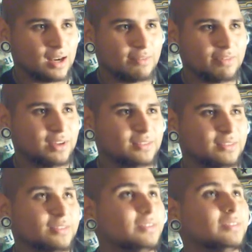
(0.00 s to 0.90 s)
I've yet
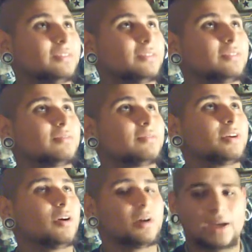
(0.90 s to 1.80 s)
to
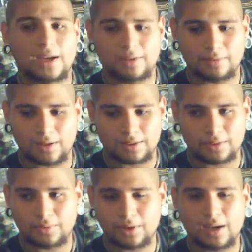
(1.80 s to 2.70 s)
go ahead and like, you
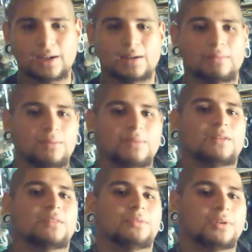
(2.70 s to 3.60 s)
know what, I need to buy me
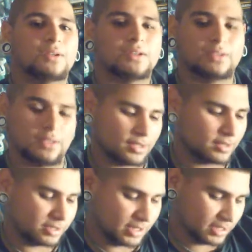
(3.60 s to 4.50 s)
another one,
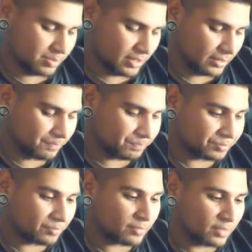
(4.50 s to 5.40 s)
another Shakespeare,
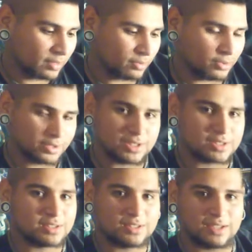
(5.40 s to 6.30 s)
or
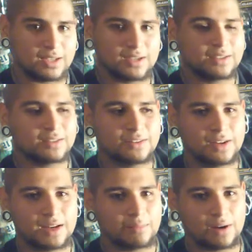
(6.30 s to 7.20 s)
just any other
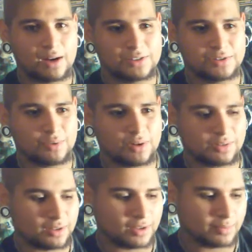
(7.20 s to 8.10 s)
name brand you want
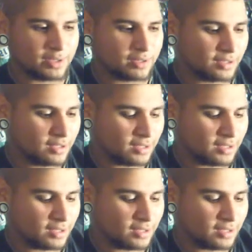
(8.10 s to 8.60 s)
to talk about.